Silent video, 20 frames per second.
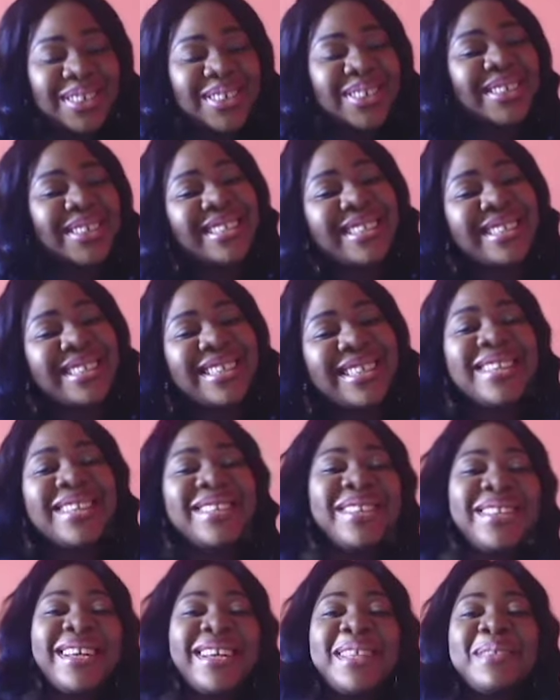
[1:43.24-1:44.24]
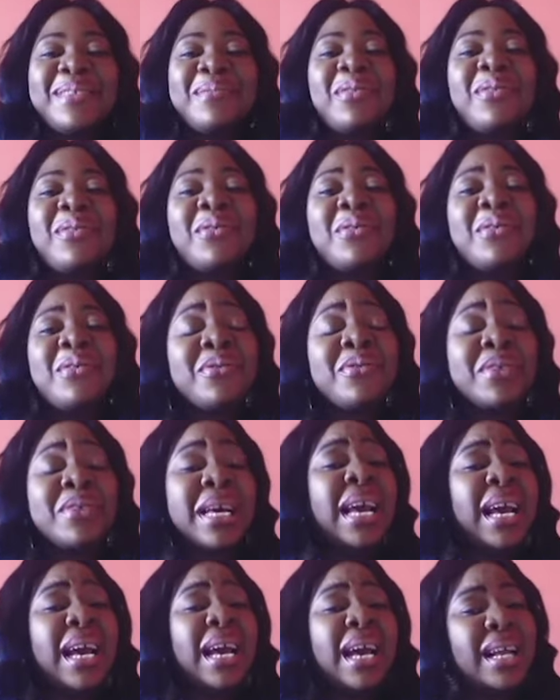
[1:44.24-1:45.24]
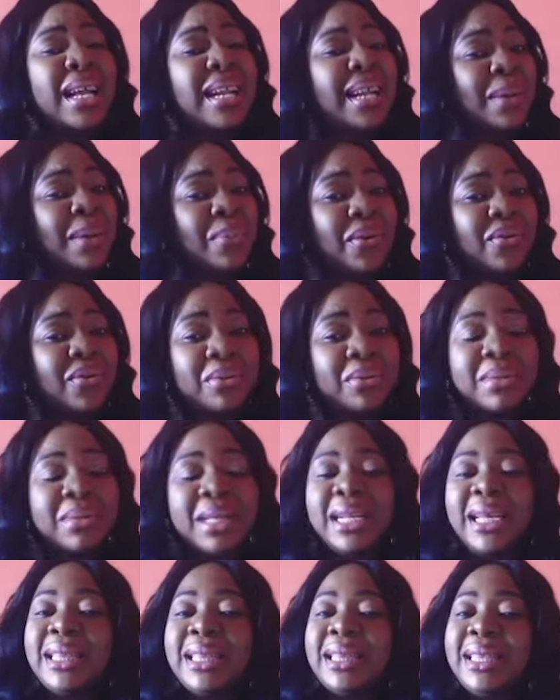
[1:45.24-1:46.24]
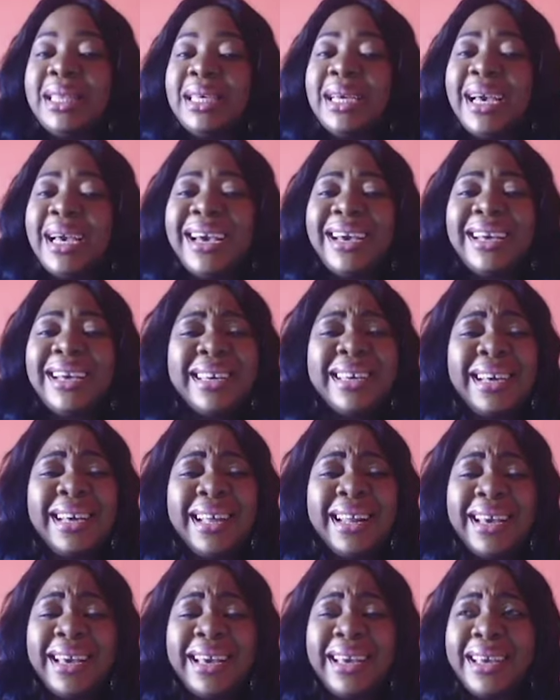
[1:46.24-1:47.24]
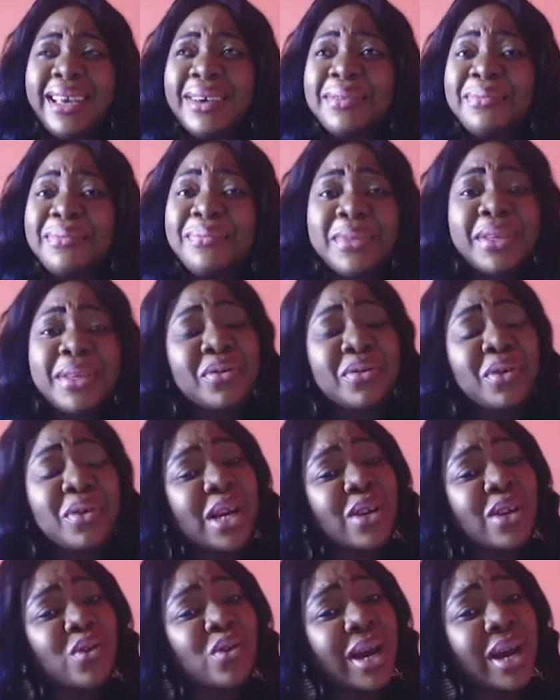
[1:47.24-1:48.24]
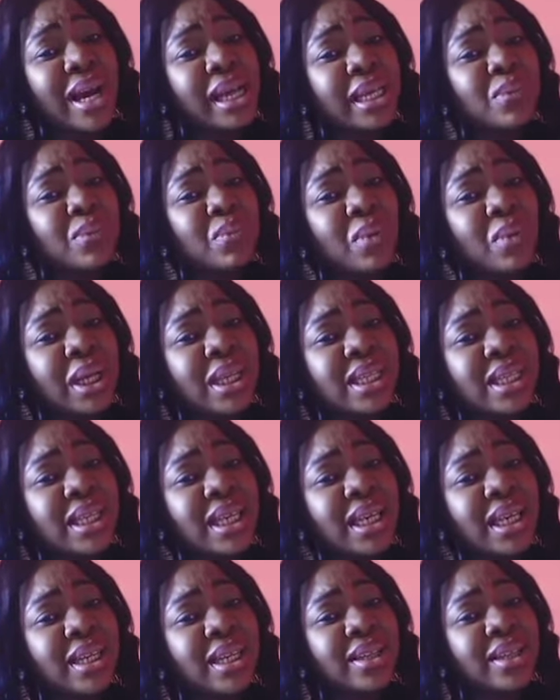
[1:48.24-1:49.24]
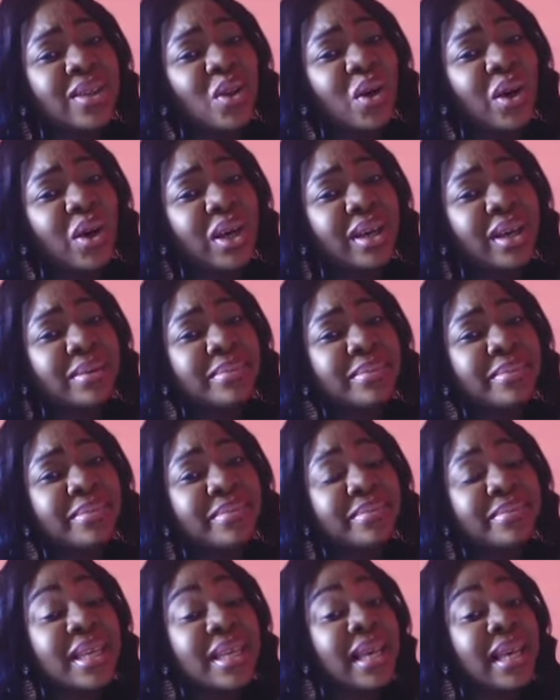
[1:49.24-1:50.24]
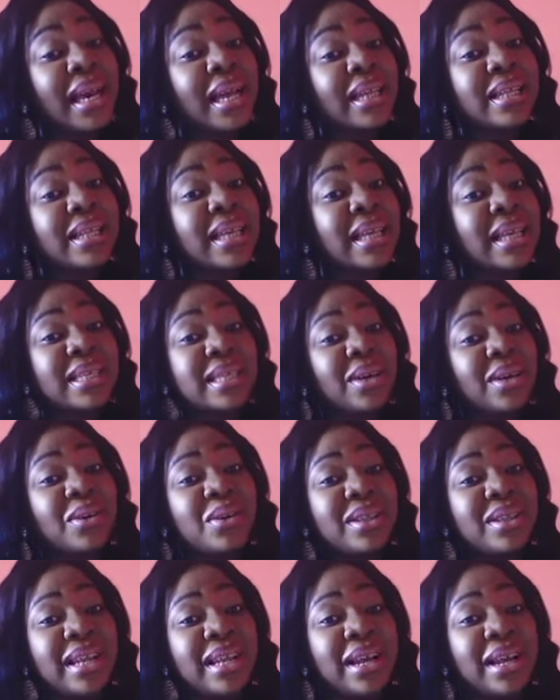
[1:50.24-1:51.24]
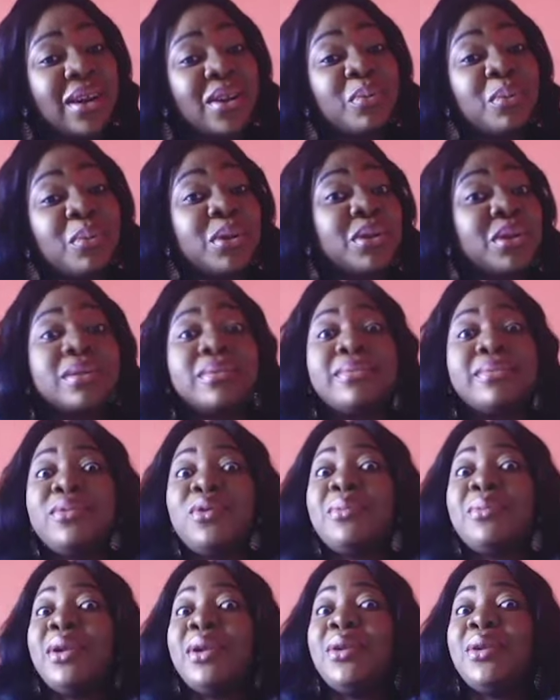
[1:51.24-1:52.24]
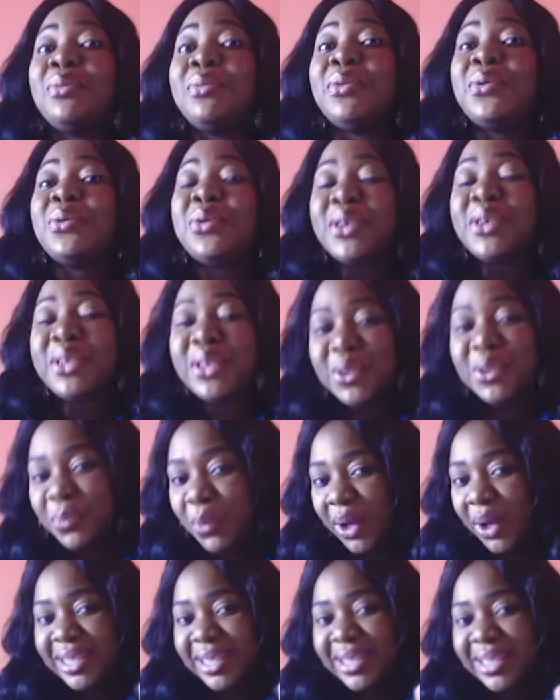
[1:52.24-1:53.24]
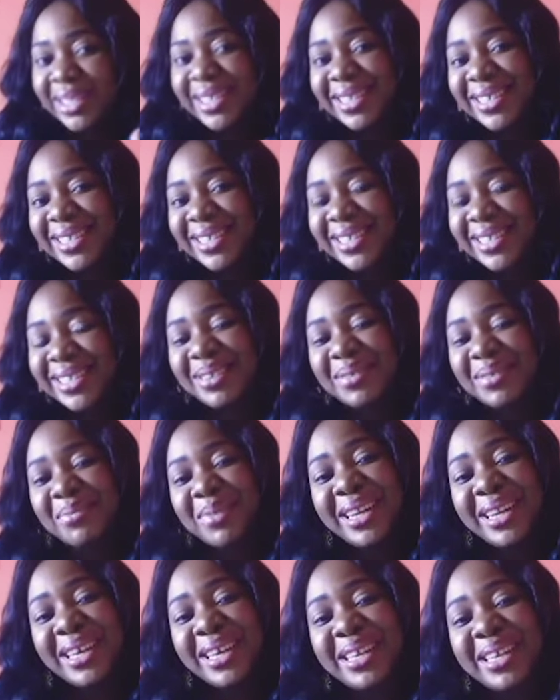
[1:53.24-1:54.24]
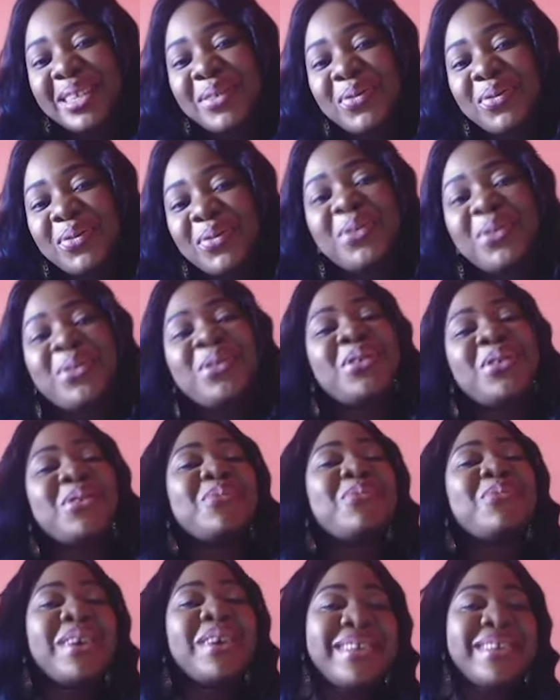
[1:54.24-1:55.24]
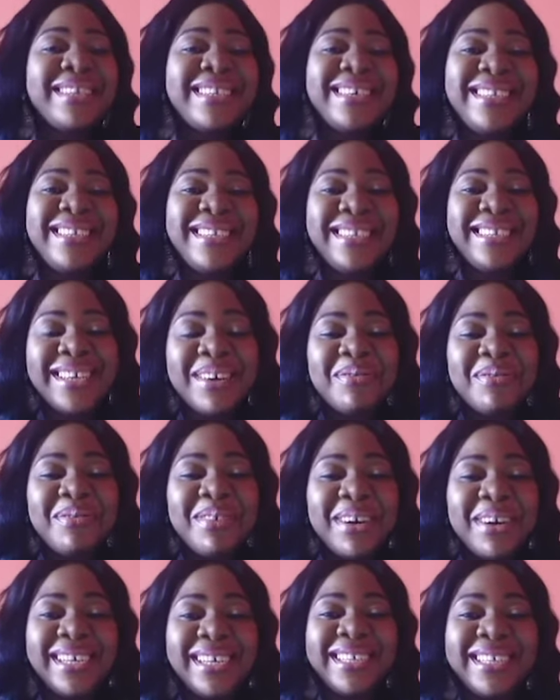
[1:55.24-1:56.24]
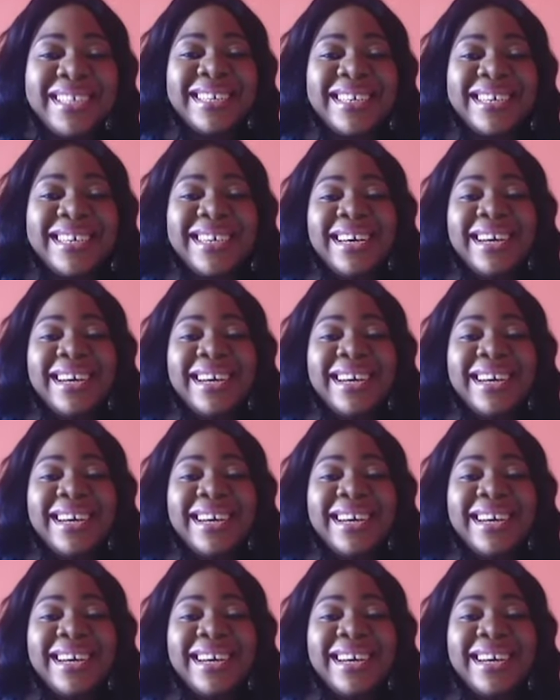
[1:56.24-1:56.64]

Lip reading: You understand? So that's my favorite food. And apart from that, I think I like fried rice, plantain, and turkey. I think that's the second thing I love. But no, my number one spot is my native food, pounded yam and